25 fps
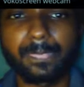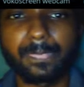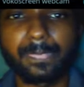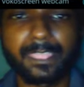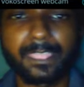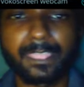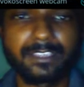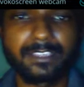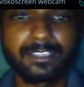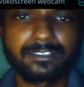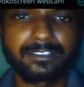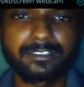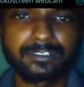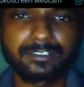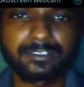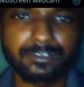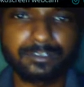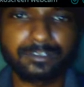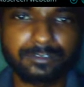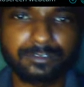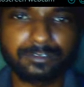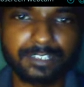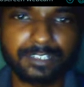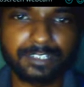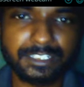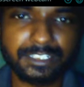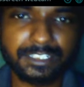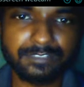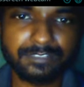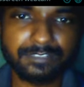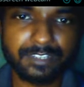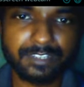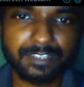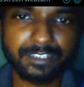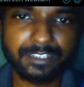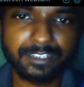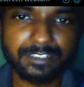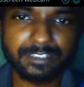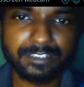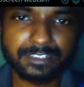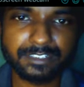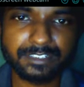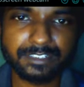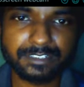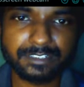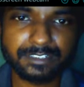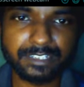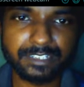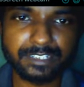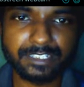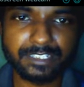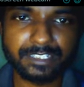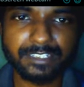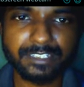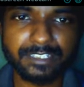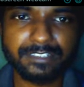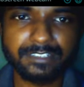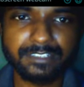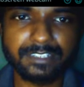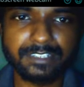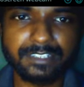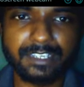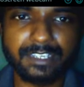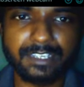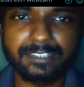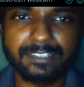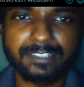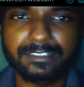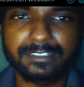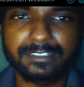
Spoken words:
so that's why just taking is as a